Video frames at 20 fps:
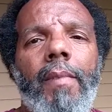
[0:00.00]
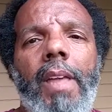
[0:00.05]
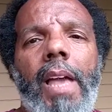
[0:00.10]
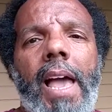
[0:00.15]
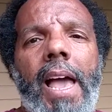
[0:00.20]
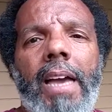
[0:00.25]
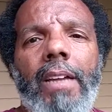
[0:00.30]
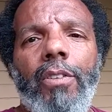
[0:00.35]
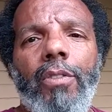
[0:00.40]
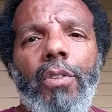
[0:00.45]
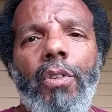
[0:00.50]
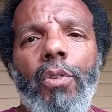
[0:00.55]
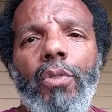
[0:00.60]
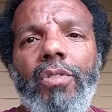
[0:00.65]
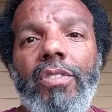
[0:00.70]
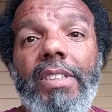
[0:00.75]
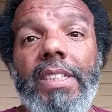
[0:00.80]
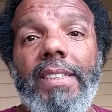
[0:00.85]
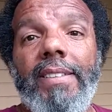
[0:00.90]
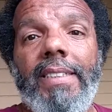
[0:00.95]
I don't know,
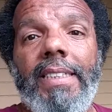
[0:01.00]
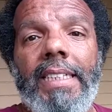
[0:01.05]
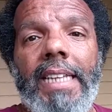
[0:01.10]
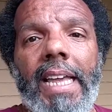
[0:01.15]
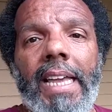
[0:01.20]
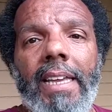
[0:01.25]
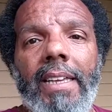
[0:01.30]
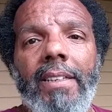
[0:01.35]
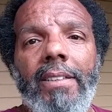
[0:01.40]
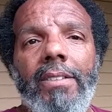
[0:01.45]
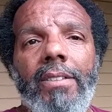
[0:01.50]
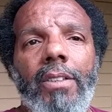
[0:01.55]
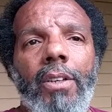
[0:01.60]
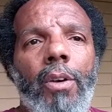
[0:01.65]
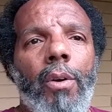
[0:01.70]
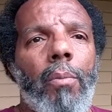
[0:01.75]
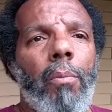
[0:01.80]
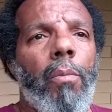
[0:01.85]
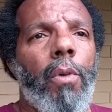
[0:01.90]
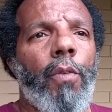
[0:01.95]
60 days
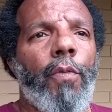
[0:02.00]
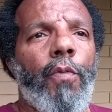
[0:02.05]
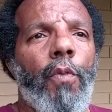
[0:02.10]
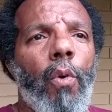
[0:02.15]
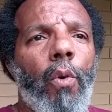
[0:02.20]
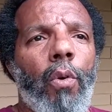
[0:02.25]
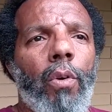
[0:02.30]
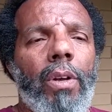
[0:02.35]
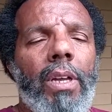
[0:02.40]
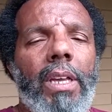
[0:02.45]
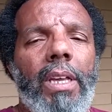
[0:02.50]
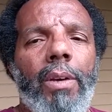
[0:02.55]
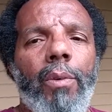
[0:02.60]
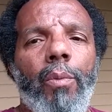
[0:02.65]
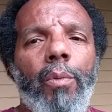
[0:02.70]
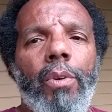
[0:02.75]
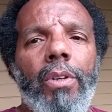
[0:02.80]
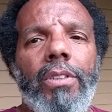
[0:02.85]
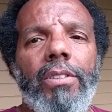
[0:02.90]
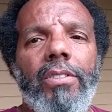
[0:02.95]
before it
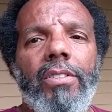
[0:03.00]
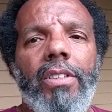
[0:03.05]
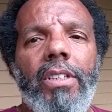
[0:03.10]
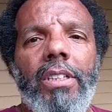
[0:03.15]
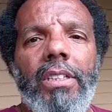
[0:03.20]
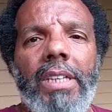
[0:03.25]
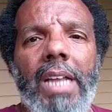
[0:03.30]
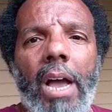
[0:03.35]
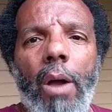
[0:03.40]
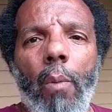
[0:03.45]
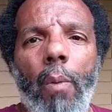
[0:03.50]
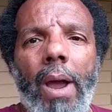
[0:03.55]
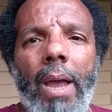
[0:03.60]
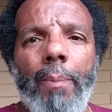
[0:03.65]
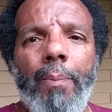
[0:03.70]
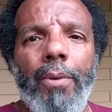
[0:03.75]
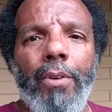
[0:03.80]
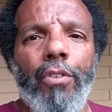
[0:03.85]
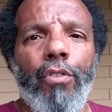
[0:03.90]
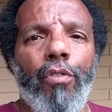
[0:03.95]
was not
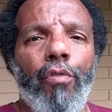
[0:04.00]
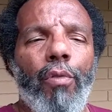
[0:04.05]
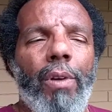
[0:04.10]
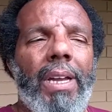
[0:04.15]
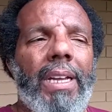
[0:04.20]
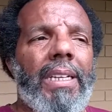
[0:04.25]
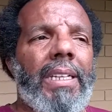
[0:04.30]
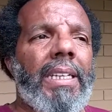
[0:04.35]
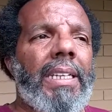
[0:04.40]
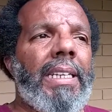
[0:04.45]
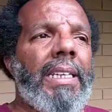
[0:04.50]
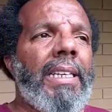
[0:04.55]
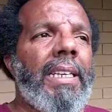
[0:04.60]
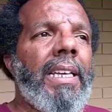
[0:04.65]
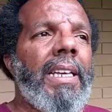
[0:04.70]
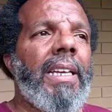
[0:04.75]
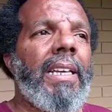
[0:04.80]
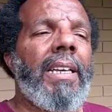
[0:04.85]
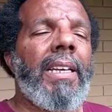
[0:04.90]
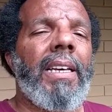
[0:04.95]
wiping correctly,
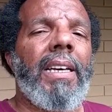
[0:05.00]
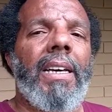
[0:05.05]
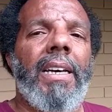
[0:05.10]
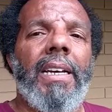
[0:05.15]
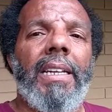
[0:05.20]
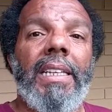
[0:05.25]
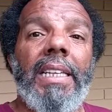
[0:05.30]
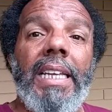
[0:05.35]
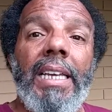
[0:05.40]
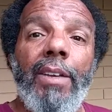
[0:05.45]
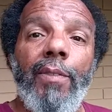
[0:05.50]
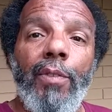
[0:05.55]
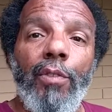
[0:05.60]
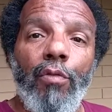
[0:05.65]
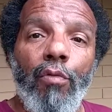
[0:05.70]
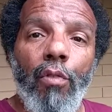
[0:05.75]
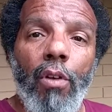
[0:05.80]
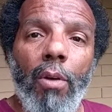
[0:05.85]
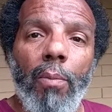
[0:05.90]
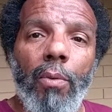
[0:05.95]
leaving
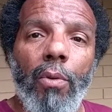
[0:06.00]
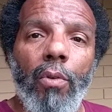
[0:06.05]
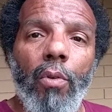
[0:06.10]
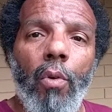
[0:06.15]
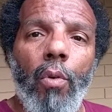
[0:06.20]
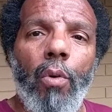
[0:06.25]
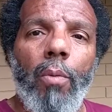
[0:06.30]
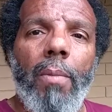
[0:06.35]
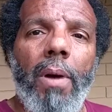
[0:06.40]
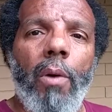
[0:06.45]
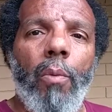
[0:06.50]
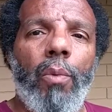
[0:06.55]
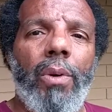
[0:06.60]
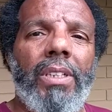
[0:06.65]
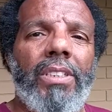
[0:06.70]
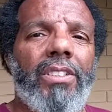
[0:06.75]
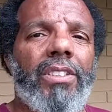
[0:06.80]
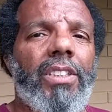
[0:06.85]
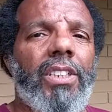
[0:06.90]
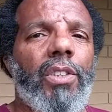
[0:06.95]
rubber on my
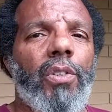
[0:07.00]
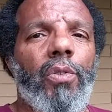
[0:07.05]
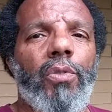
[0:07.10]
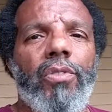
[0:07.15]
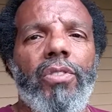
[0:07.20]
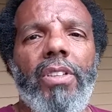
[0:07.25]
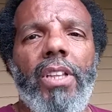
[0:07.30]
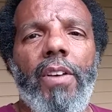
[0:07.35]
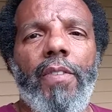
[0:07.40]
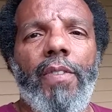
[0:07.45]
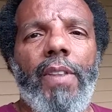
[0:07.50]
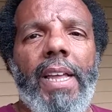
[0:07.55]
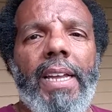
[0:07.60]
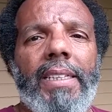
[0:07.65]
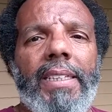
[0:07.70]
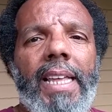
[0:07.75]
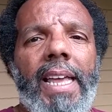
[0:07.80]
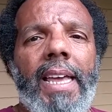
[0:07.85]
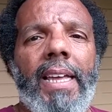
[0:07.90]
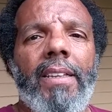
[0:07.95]
windshield, stuff
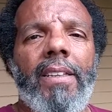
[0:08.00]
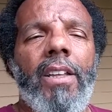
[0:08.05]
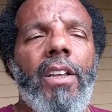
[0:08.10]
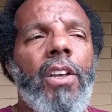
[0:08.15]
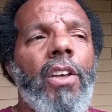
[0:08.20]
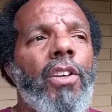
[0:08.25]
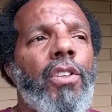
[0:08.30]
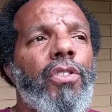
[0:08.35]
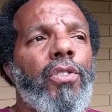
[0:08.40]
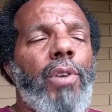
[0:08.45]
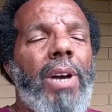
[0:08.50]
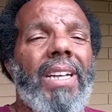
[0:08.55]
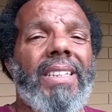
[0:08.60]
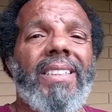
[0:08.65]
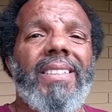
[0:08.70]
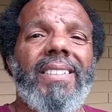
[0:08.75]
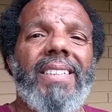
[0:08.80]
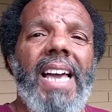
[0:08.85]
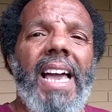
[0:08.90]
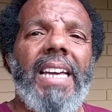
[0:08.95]
like that. So I
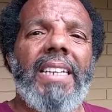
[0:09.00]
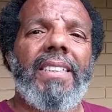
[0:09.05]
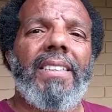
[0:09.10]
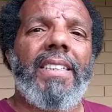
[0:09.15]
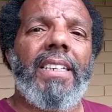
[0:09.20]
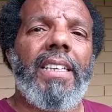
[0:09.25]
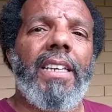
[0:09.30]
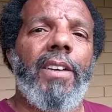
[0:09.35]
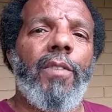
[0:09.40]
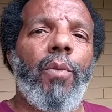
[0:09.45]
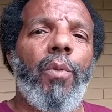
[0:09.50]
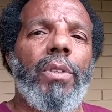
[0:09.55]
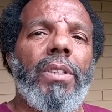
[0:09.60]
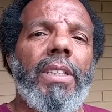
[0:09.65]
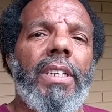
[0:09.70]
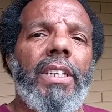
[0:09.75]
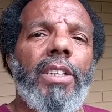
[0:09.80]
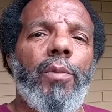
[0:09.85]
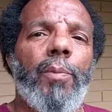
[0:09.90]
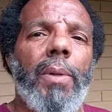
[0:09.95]
decided to give one of
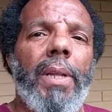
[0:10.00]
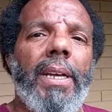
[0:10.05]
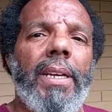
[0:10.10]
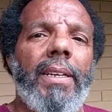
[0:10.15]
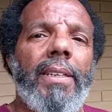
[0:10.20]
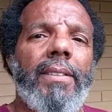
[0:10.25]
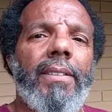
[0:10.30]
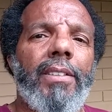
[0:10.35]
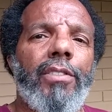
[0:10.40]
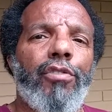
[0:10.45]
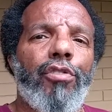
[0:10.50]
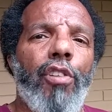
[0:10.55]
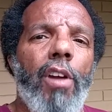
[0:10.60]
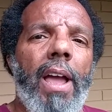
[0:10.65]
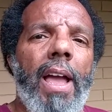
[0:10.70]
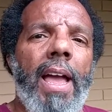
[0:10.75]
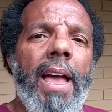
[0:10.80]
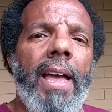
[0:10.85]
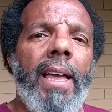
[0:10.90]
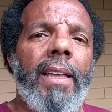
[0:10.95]
these blades a
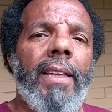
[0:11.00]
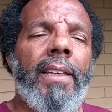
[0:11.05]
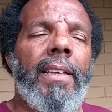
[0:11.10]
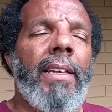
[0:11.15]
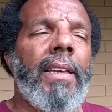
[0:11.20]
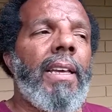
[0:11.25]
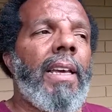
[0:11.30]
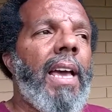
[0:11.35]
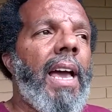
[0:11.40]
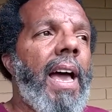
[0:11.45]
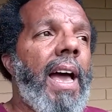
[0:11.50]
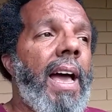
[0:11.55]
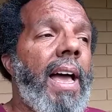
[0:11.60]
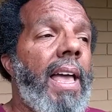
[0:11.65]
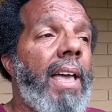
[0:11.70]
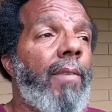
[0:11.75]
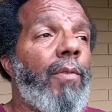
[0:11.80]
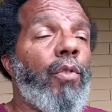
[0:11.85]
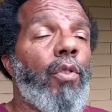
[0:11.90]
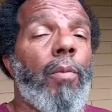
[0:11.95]
try. I
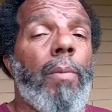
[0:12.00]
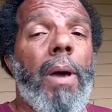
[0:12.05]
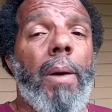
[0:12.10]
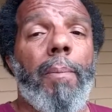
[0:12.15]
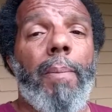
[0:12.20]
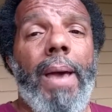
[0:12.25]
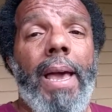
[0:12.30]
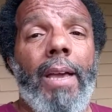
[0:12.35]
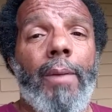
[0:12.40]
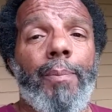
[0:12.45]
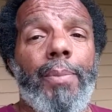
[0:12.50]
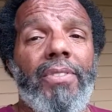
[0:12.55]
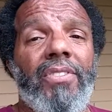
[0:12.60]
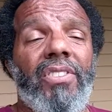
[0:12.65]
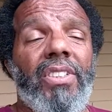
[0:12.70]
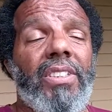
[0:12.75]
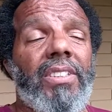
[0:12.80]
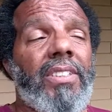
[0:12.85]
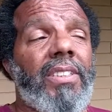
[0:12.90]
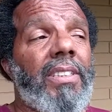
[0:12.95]
have it on my back
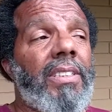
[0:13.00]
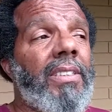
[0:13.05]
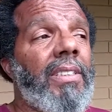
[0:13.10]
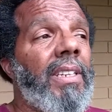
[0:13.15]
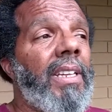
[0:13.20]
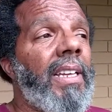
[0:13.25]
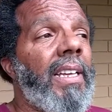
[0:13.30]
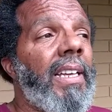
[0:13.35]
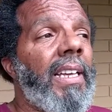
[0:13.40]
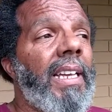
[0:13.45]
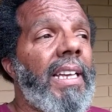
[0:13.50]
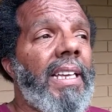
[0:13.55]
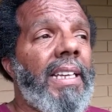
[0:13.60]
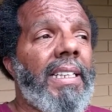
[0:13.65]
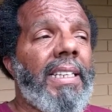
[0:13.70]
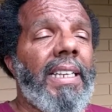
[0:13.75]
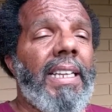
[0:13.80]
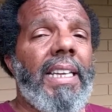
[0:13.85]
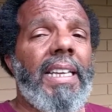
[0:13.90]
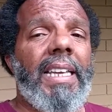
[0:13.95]
position.
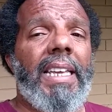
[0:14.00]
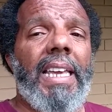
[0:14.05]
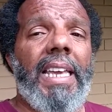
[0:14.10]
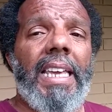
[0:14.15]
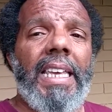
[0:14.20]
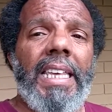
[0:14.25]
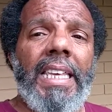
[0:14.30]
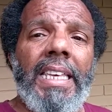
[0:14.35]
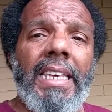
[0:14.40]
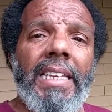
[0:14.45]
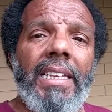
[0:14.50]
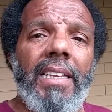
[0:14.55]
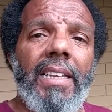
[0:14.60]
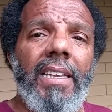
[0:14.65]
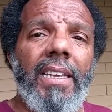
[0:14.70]
In the heat,